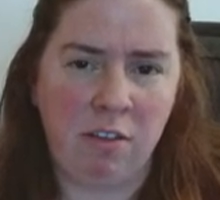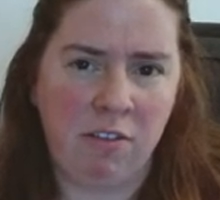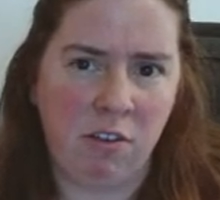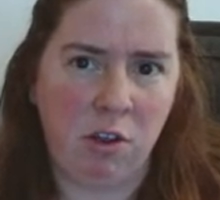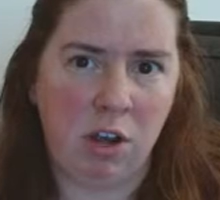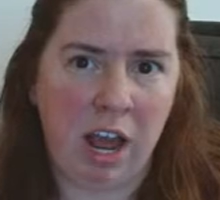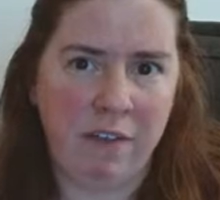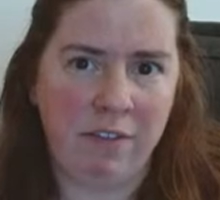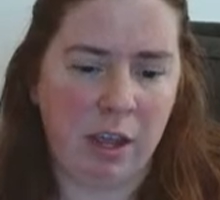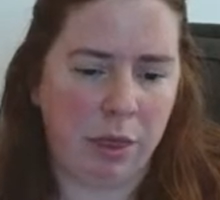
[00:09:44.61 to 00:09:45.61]
so you can have
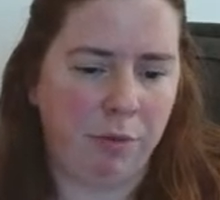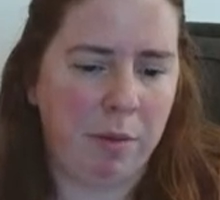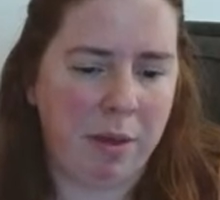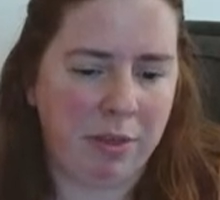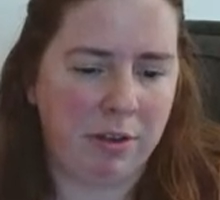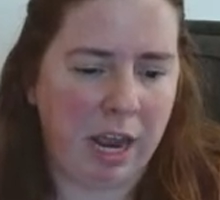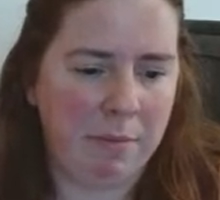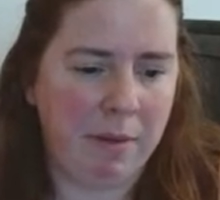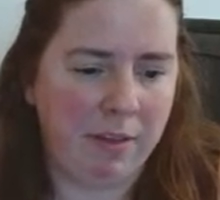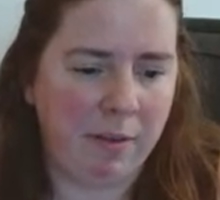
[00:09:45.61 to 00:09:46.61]
like a three month or nine
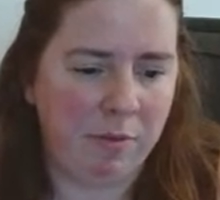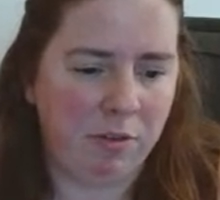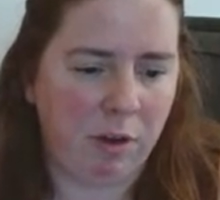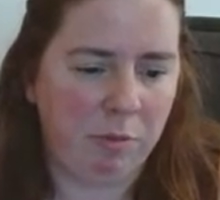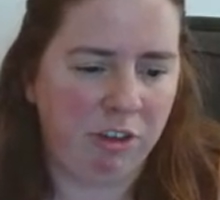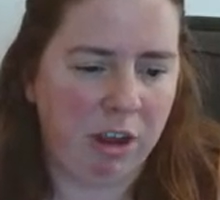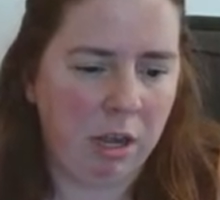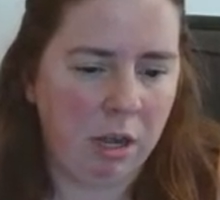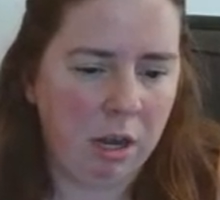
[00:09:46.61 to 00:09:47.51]
month subscription.